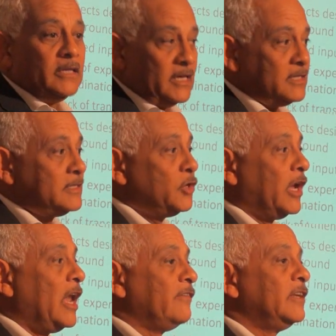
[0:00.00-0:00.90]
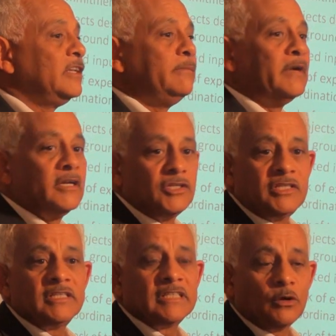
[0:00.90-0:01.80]
Yes, you can have an
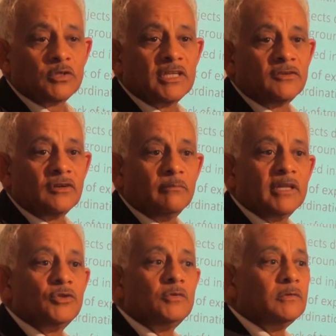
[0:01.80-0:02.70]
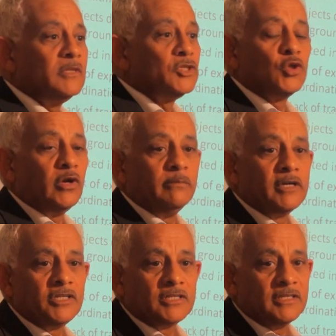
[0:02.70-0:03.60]
emergency in South Central, but there's no
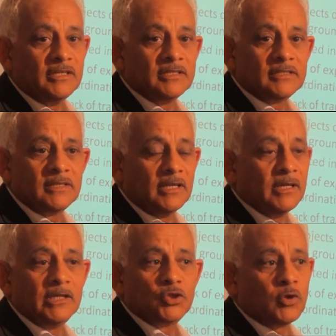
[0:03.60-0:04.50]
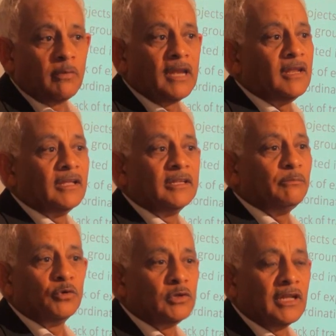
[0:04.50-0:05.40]
emergency in Somaliland
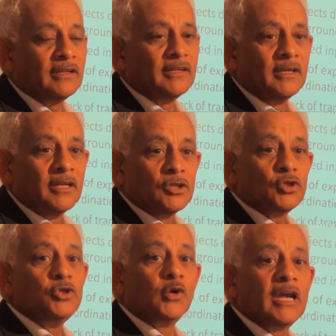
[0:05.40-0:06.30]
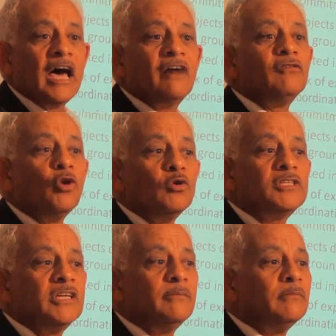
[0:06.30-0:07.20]
and Puntland. So you can have
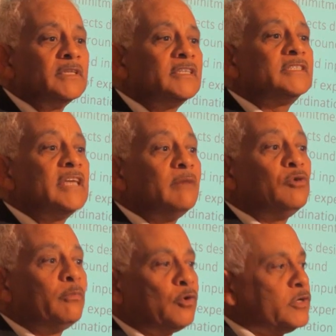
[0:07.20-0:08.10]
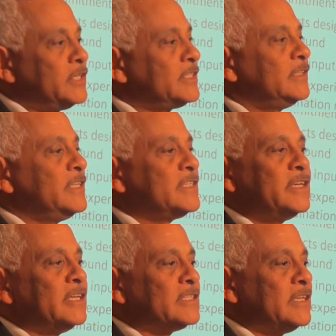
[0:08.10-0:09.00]
long-term sustainable projects in
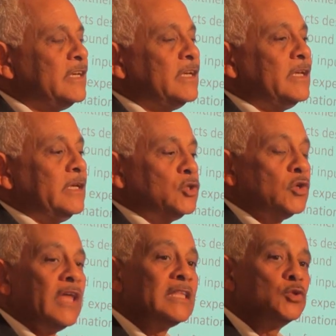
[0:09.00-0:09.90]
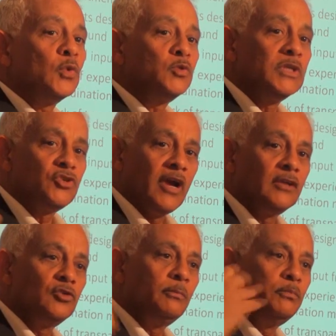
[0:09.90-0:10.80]
this area. So that's what we're
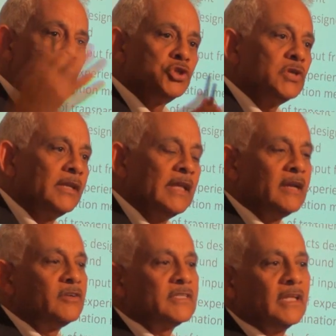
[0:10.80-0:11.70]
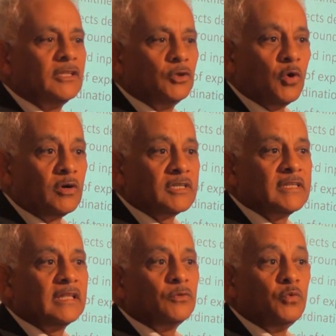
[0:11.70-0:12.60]
trying to push and understand the
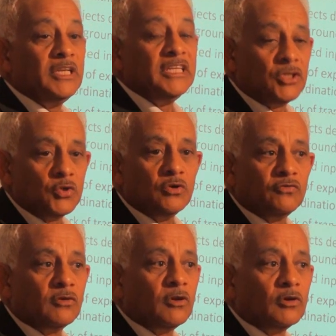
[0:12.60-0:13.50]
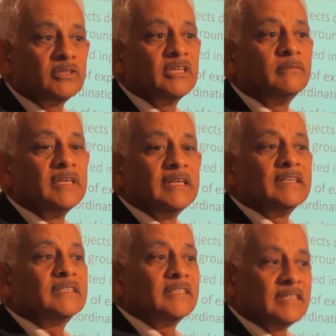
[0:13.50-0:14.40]
donors, that we need to go for long-term
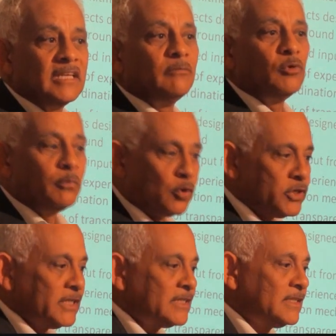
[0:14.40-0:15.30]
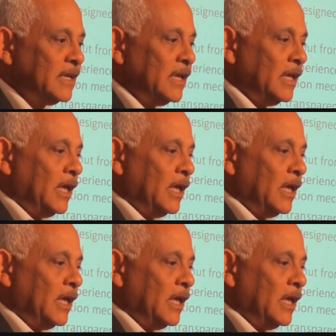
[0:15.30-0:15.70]
sustainable projects.